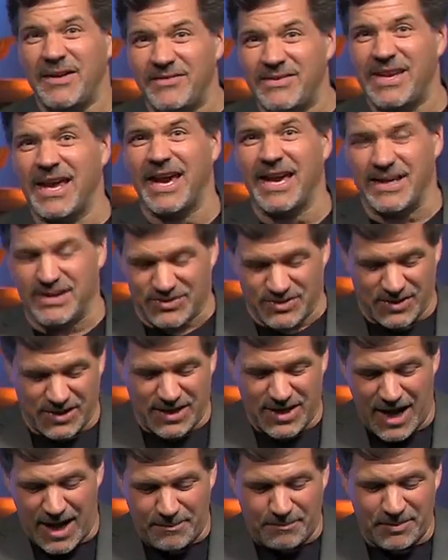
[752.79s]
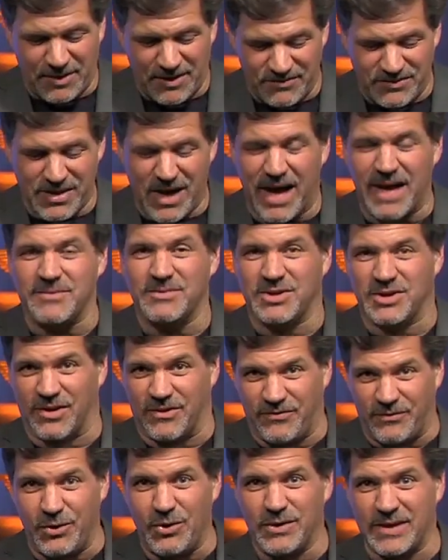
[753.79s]
of days or a couple of times here, a
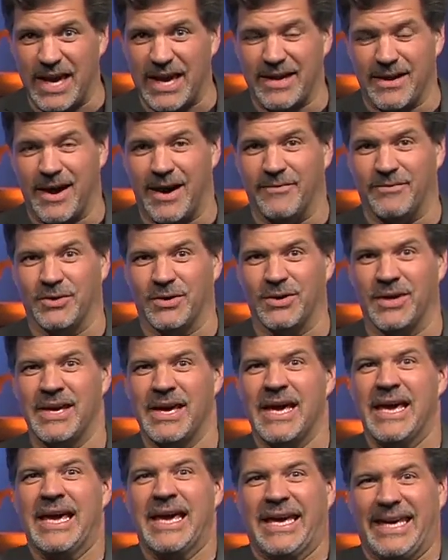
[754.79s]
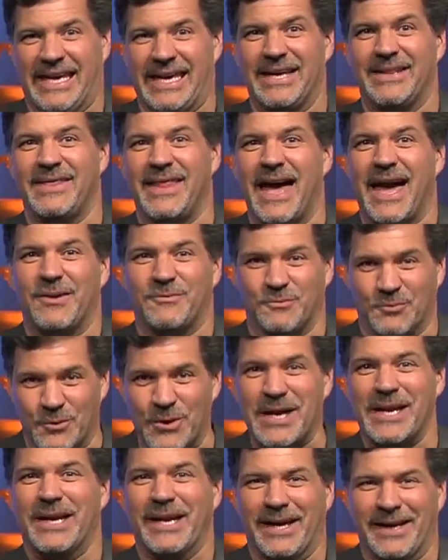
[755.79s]
full day covered in that
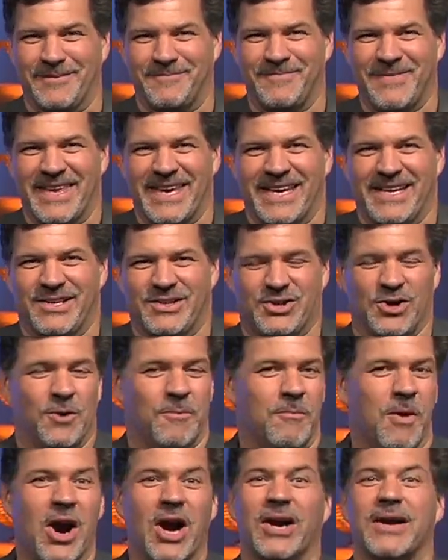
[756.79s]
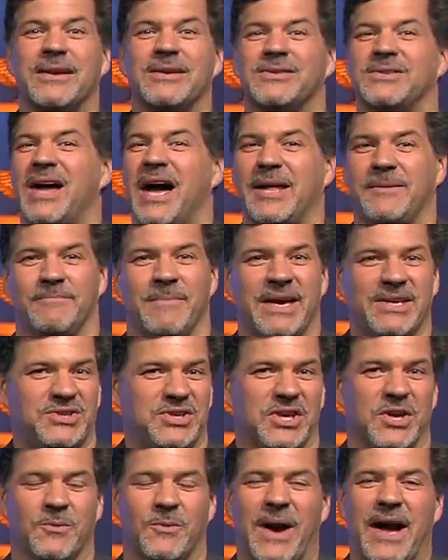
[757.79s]
reading. So Mark is not
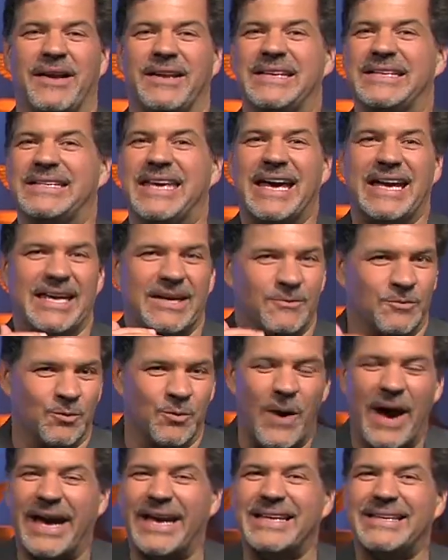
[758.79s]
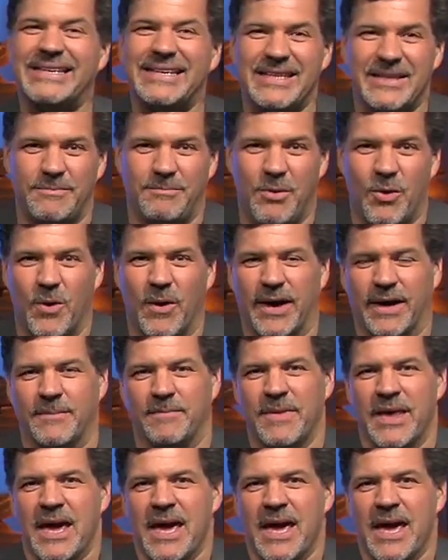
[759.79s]
messing around, he's getting right to the point.